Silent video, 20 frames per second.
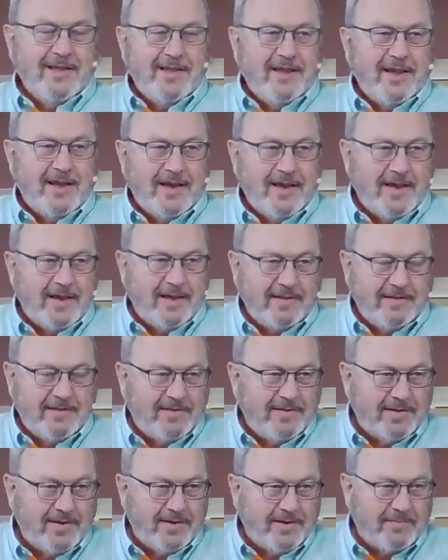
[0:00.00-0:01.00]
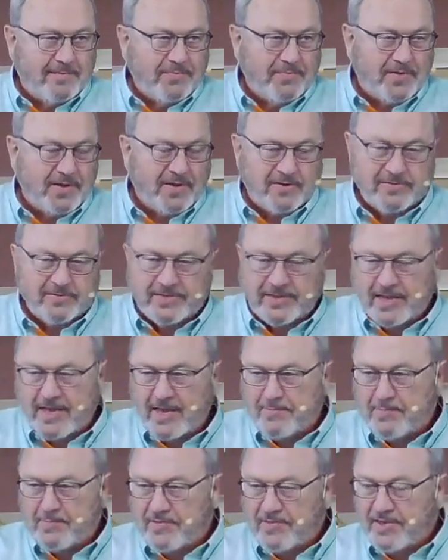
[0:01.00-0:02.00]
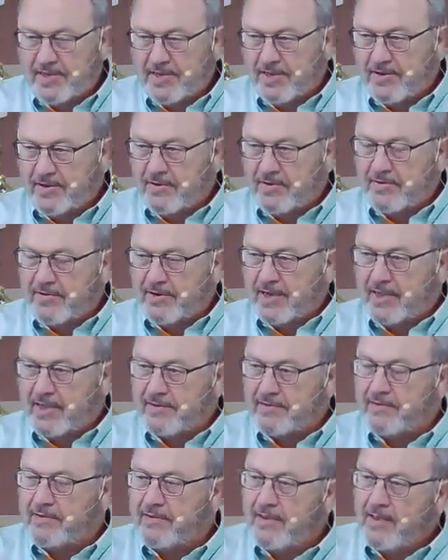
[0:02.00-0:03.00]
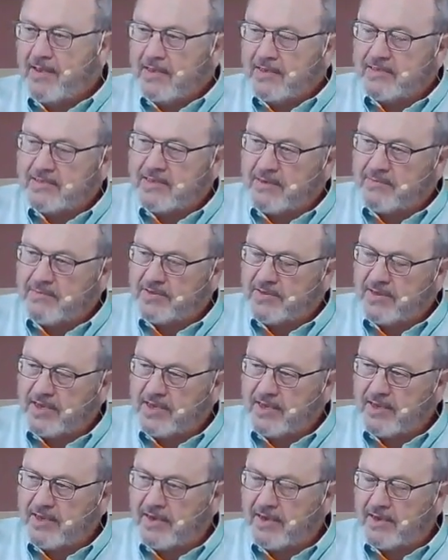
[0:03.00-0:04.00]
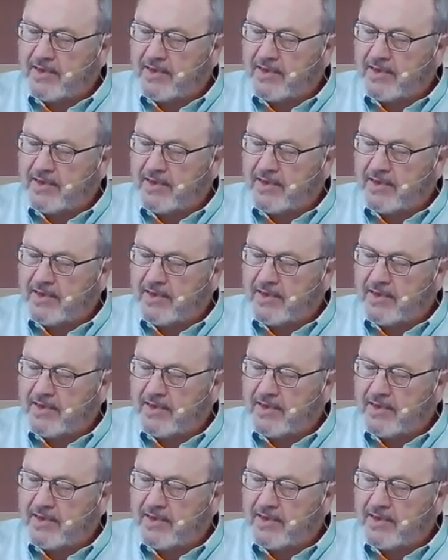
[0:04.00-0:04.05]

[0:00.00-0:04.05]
and there's an amphitheater, and some of the